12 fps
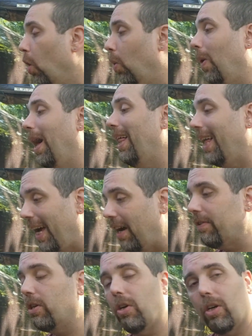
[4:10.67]
While I
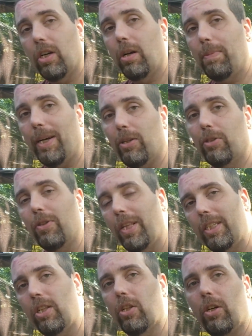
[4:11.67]
have the car up, I also
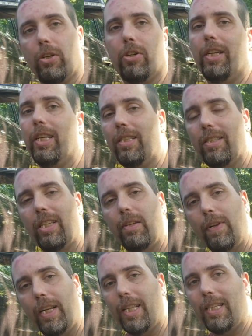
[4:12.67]
like to look underneath to see
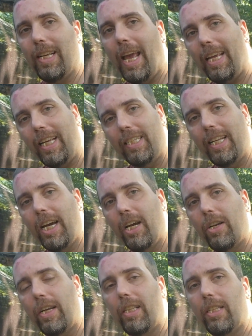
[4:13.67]
if anything's hanging
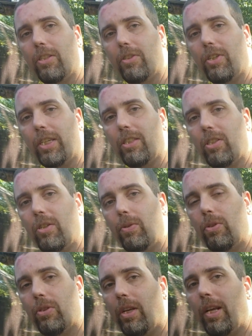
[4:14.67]
down, anything looks like it's
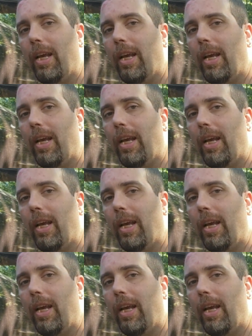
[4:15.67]
loose.